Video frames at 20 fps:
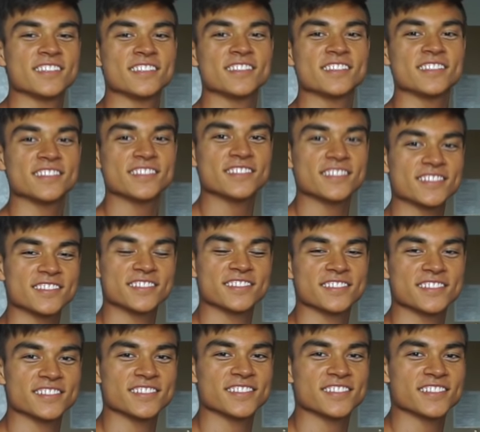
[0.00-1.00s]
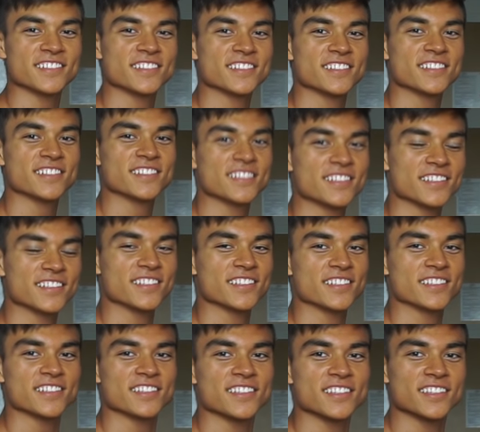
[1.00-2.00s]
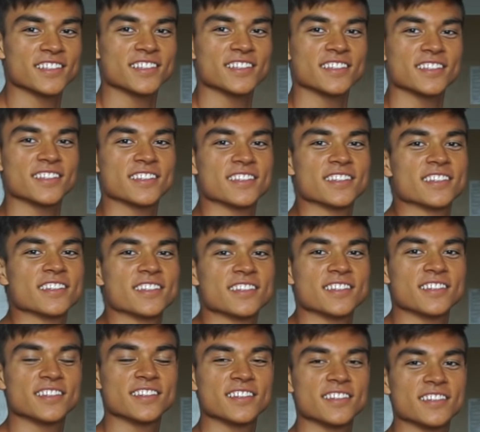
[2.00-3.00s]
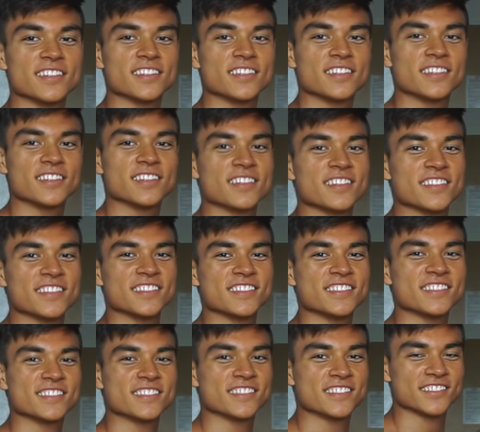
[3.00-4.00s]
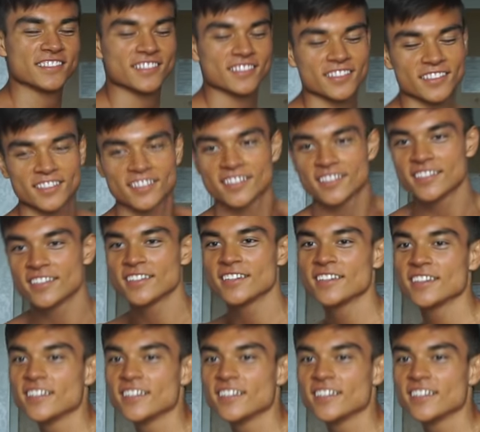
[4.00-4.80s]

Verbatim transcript: It's, it's fun to say the name. It's got a rubber blade on one side, and you know, you,